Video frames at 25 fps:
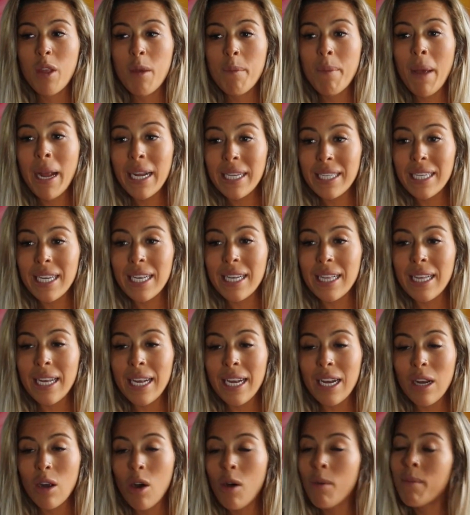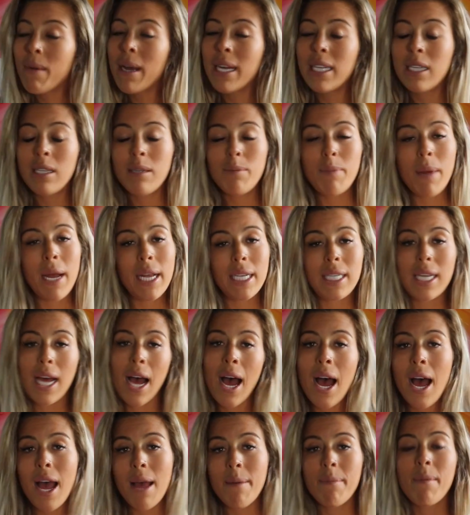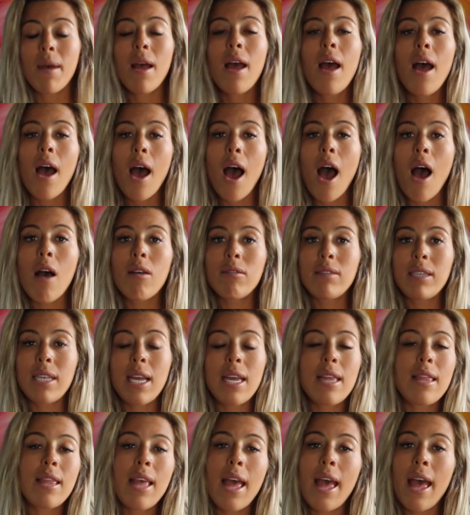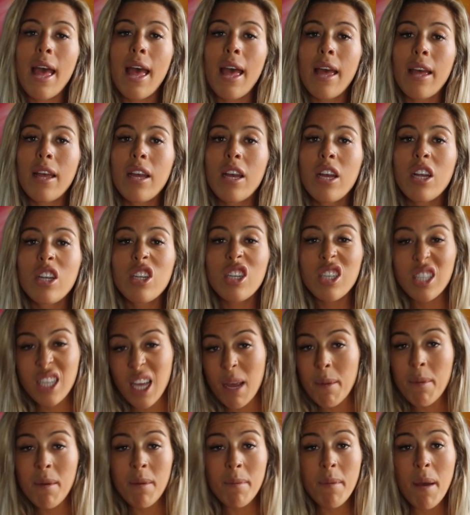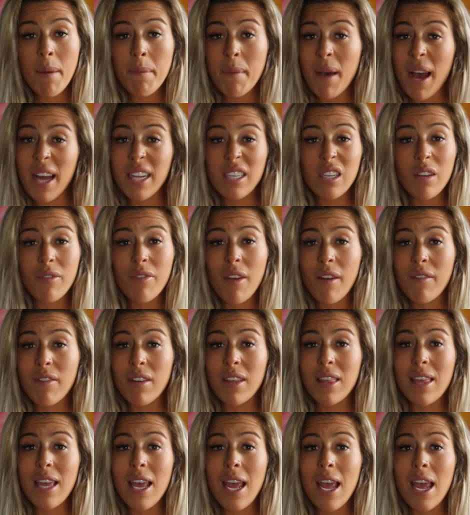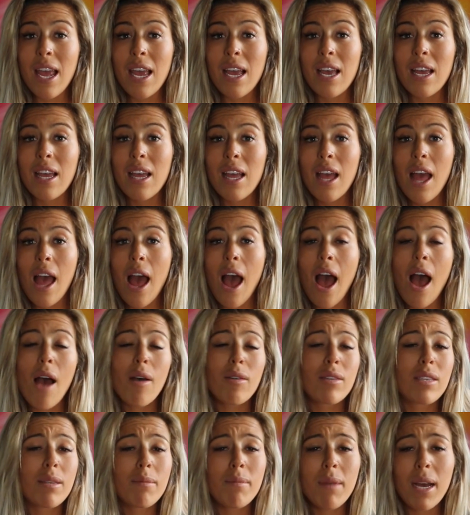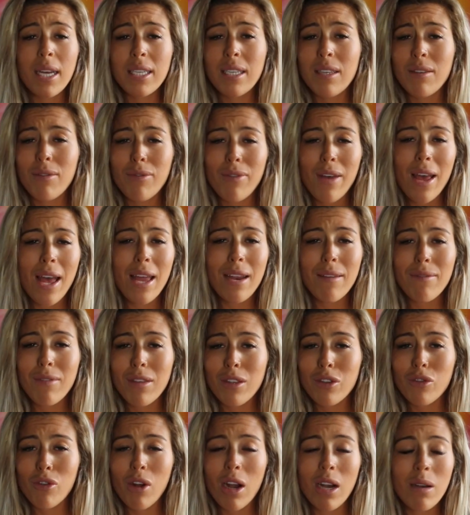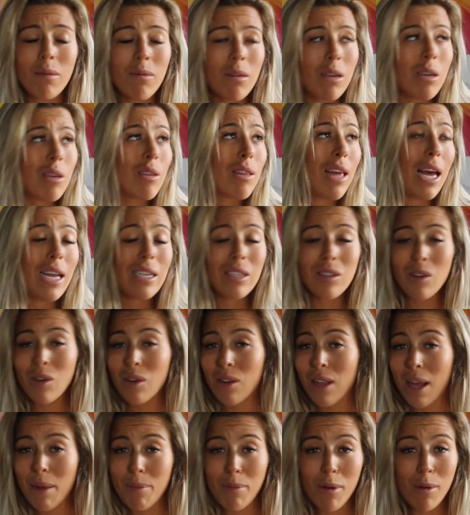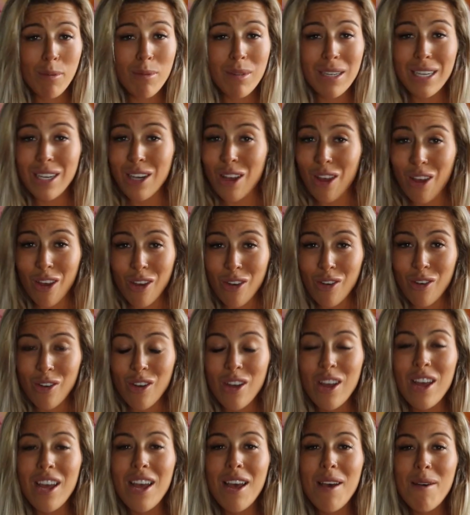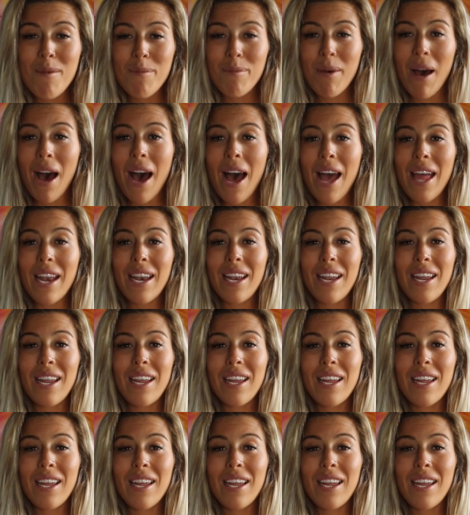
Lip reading: basically all my spare time, I was in there just keeping my mind off everything. I was a massive fan of the treadmill. That's all I probably knew. But